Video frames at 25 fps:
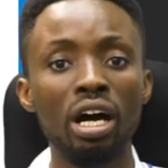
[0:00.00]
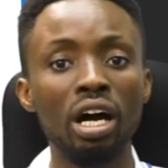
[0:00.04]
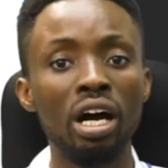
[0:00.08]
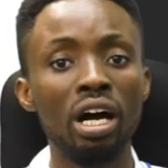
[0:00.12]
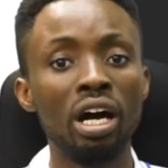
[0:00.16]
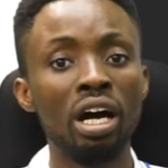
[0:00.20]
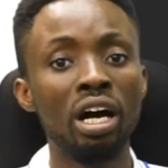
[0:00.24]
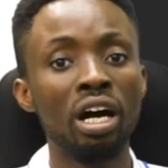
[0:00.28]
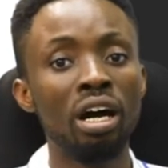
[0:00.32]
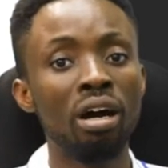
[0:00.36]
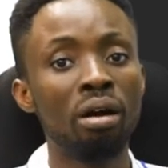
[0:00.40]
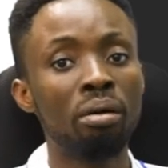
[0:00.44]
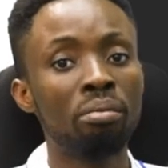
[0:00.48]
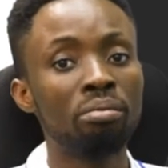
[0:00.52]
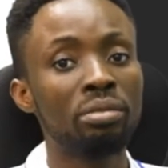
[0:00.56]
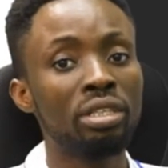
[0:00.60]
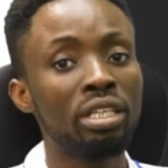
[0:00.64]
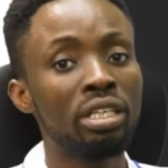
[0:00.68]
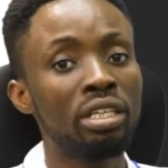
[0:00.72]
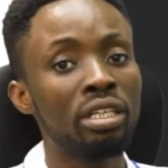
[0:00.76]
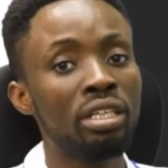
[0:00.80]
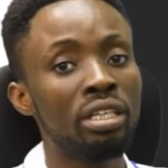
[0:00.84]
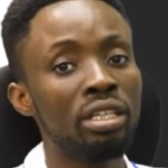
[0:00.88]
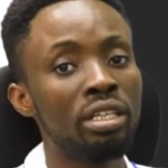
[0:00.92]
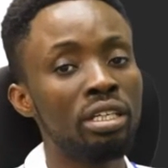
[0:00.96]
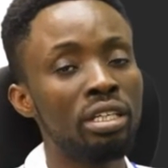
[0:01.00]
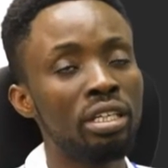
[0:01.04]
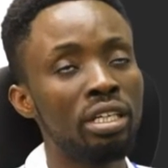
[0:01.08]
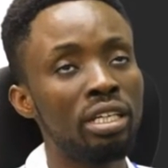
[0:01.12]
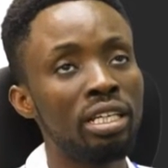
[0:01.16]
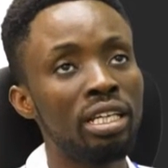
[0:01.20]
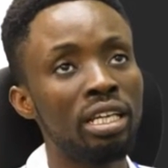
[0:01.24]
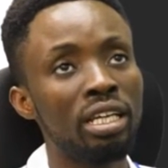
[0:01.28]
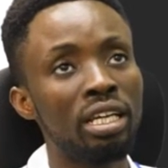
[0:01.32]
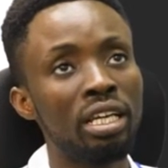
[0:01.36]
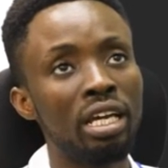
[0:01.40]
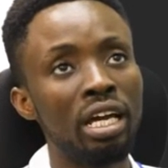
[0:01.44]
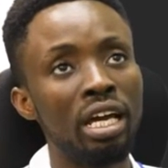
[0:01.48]
the
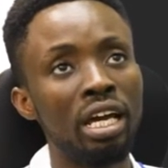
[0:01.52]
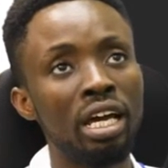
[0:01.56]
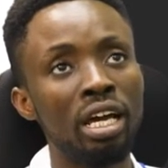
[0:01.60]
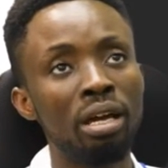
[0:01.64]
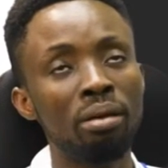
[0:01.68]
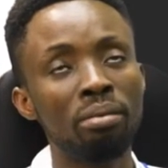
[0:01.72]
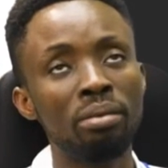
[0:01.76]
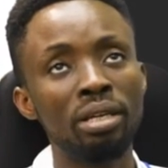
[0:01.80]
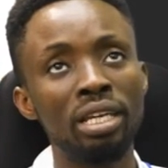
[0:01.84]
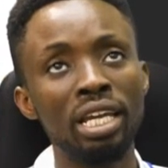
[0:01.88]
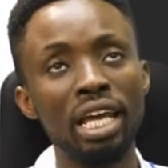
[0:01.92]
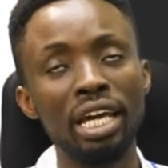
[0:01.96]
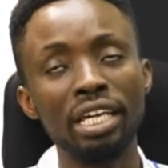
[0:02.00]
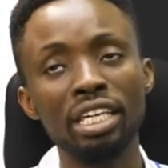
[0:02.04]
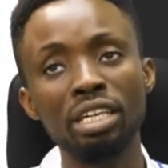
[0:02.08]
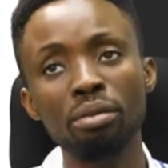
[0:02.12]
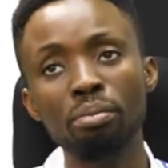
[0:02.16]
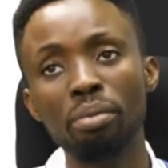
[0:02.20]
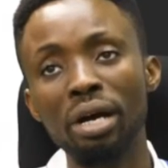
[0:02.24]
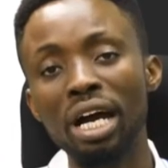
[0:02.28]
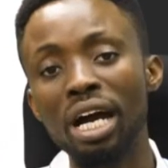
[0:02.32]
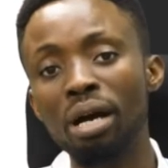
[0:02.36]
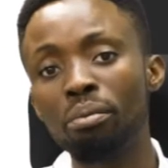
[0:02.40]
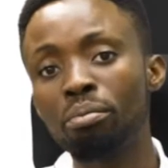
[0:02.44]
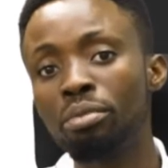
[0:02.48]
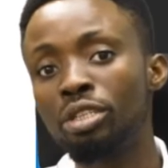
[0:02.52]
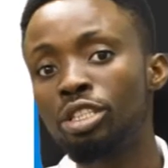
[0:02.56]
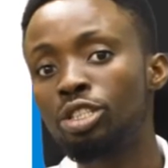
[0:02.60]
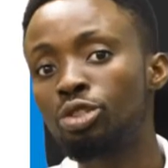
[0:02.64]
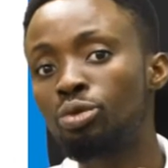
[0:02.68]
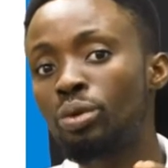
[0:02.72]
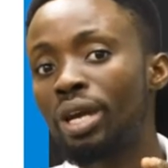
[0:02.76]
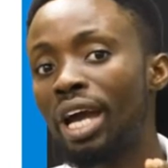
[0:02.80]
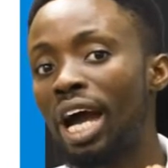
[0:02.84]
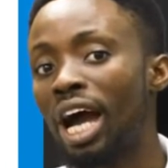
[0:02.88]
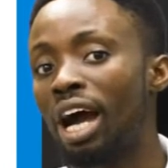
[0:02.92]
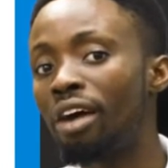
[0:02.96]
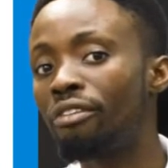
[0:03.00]
Lekki Bar
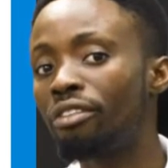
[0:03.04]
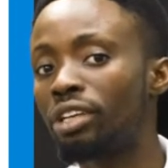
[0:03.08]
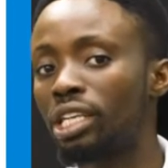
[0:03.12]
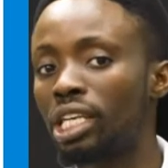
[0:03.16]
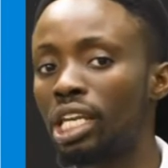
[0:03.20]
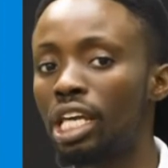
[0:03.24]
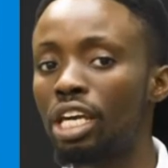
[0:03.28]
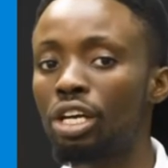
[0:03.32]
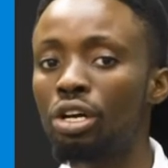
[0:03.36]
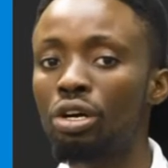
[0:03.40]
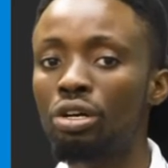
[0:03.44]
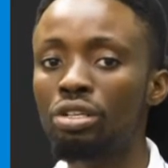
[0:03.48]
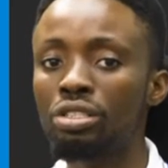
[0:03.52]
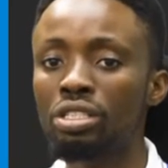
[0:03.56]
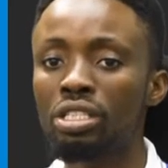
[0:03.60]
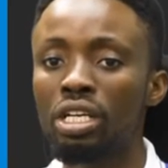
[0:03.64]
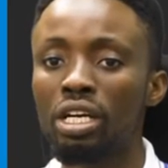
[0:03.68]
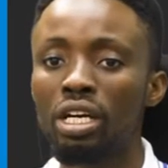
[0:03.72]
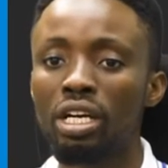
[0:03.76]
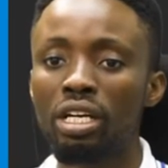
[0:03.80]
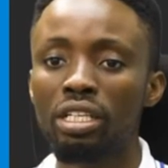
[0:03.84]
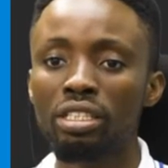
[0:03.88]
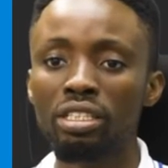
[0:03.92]
Beach we have in Lagos.